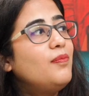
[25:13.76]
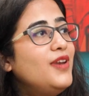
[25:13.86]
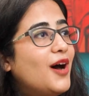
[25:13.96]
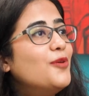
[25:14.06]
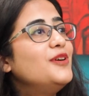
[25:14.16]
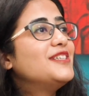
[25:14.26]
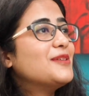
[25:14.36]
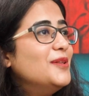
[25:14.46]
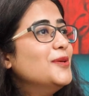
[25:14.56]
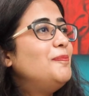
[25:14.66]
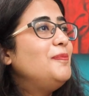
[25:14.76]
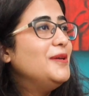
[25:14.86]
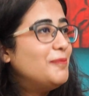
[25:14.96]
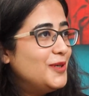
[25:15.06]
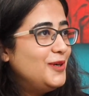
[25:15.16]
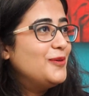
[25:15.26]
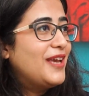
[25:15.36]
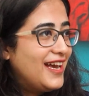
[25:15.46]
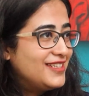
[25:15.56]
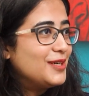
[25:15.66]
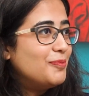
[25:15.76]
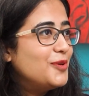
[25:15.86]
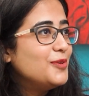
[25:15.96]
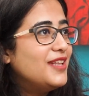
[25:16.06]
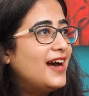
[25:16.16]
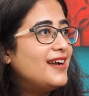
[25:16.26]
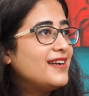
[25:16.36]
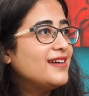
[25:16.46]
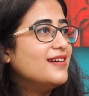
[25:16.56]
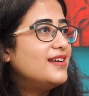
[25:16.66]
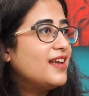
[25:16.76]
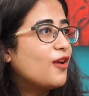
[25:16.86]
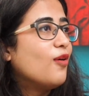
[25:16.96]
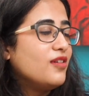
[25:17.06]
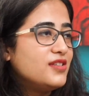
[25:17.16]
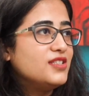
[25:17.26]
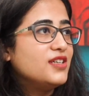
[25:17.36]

now it's on the people to catch up to that technology